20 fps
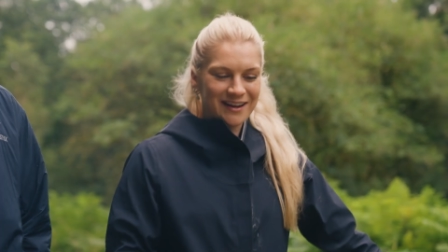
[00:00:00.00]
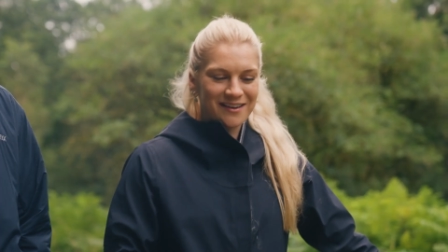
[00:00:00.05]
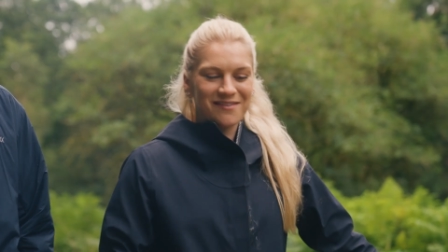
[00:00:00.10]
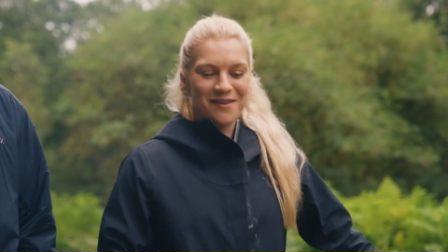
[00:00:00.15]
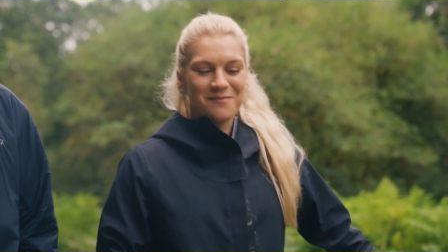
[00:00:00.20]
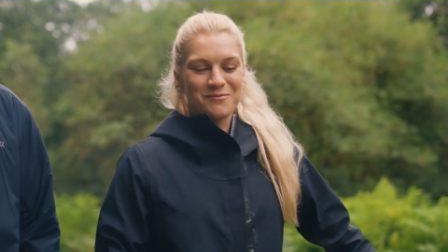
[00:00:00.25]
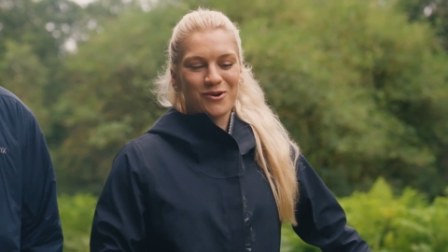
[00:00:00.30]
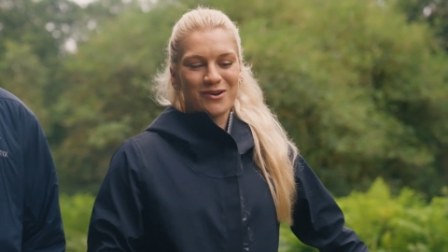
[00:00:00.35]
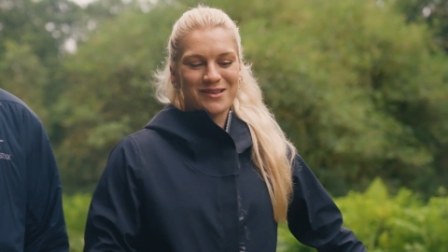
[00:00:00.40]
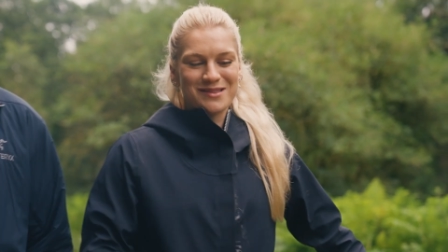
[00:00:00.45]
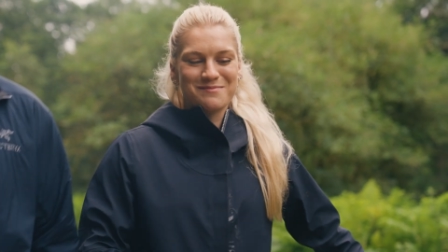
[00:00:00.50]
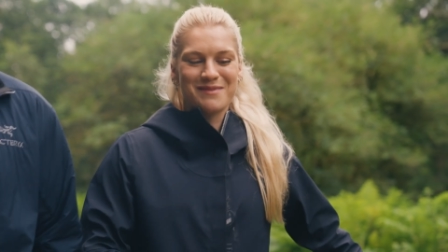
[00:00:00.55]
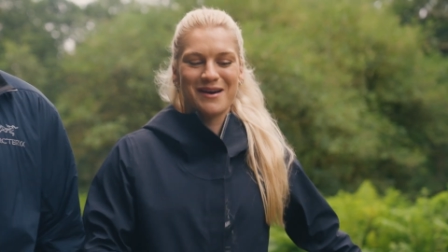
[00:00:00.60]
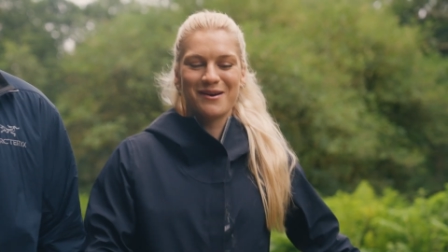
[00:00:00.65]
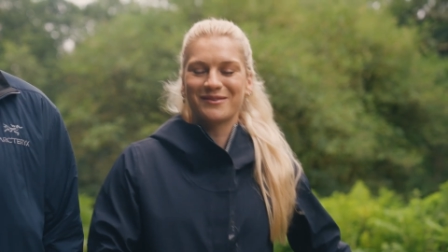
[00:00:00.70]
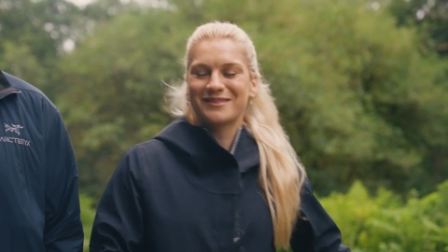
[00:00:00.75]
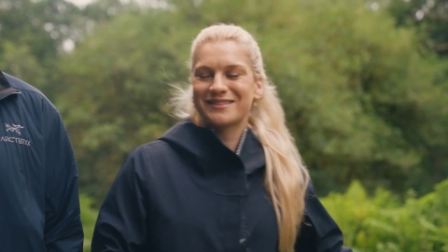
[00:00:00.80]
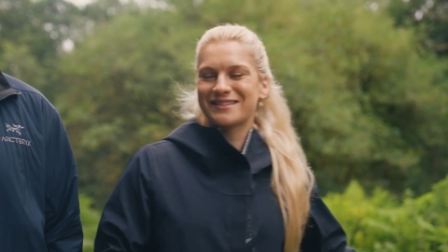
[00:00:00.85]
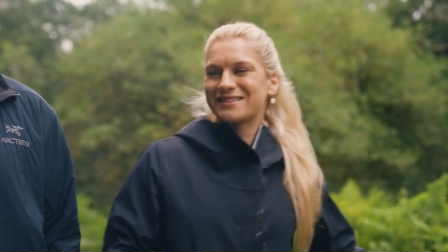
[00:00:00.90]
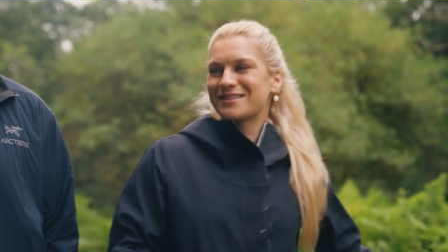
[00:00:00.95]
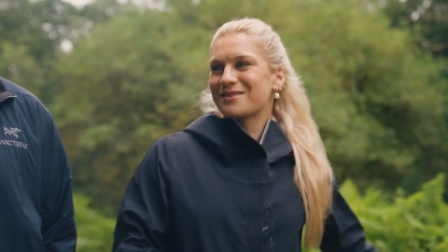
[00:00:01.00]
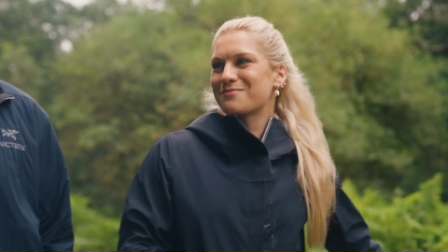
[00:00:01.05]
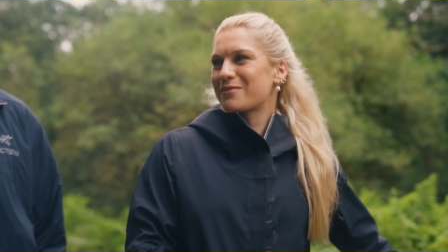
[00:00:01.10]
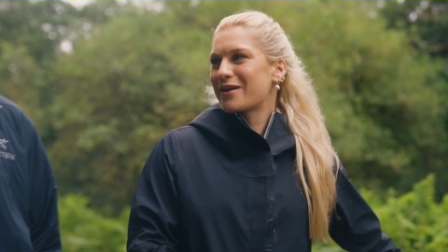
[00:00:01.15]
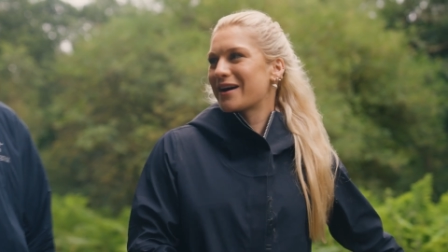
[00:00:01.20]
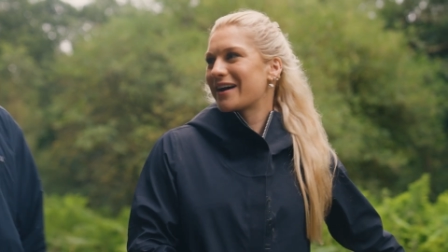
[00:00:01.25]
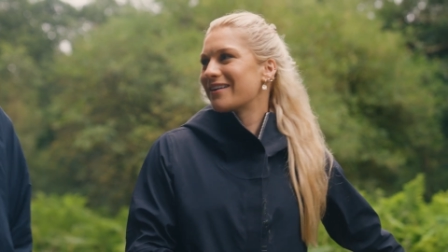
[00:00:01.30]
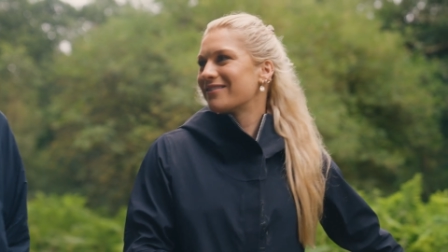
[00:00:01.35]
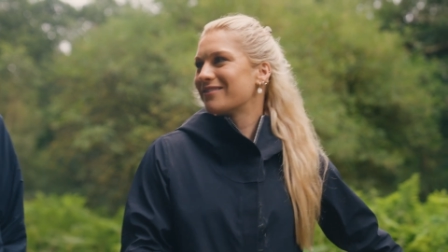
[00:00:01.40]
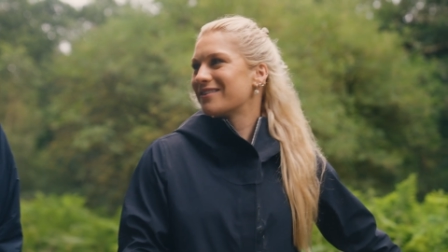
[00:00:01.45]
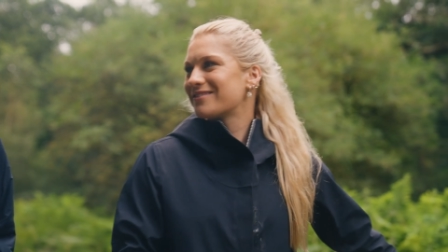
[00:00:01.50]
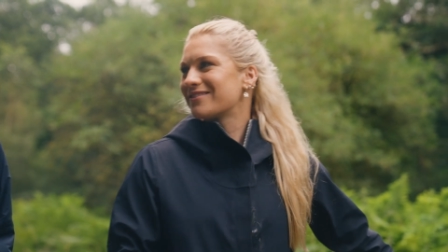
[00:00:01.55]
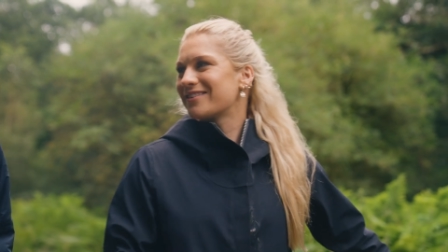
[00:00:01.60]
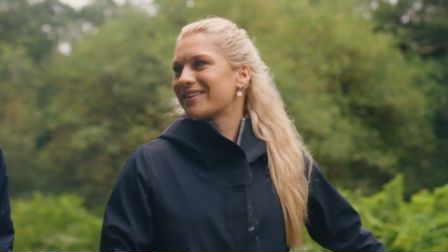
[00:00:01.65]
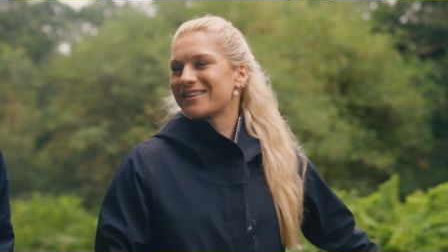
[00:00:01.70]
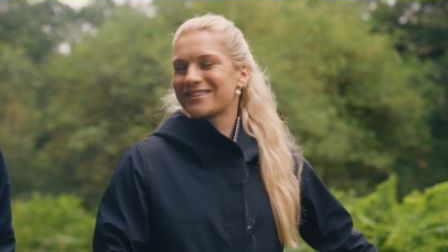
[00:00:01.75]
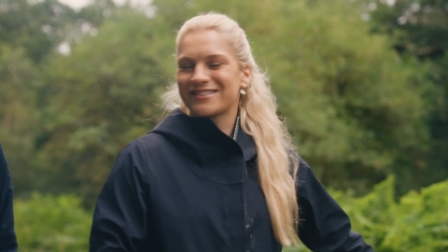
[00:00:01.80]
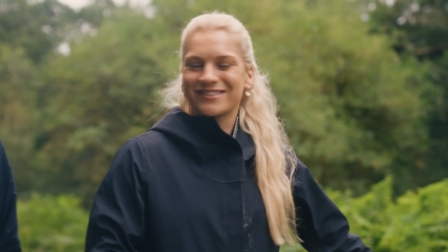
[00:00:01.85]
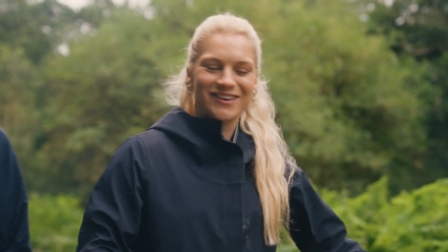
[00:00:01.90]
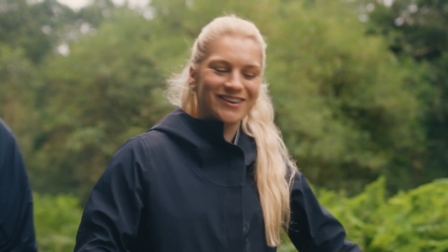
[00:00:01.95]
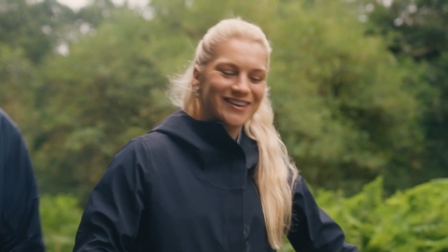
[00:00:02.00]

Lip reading: if I'm not in the mountains, I'm by a river. So